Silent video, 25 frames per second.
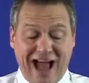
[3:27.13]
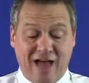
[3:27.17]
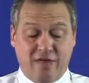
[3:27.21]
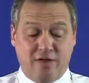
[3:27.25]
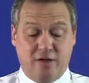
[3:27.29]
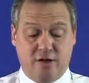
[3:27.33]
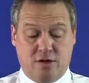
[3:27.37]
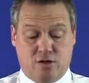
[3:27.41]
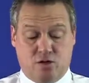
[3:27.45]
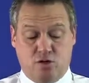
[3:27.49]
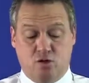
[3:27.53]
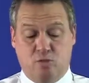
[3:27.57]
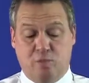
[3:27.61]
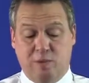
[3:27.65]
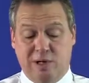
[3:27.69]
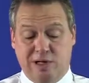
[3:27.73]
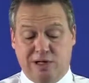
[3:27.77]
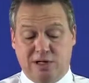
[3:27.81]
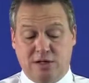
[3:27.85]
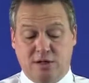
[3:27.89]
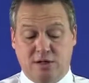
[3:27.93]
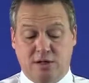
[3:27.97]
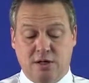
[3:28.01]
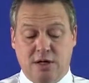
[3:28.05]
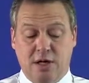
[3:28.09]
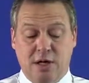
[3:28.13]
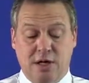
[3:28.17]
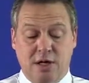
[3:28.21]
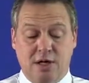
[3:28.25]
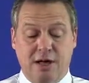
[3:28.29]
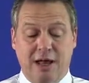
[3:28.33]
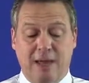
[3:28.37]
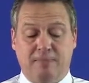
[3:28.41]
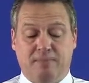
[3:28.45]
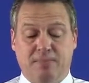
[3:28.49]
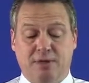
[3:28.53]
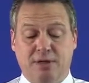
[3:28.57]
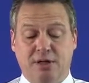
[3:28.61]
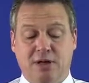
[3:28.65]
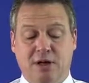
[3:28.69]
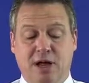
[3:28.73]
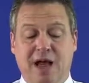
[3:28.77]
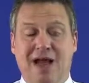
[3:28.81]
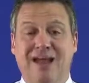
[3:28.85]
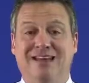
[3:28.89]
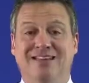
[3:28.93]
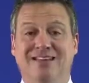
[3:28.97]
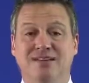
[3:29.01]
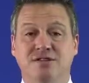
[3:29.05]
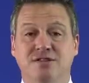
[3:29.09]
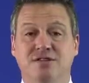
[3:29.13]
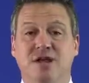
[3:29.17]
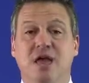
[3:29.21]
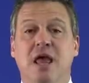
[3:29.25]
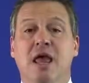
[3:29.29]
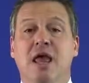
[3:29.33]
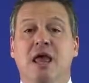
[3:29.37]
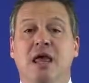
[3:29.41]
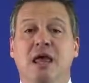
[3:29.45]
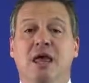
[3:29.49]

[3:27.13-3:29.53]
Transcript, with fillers: other duplicate napkin like this.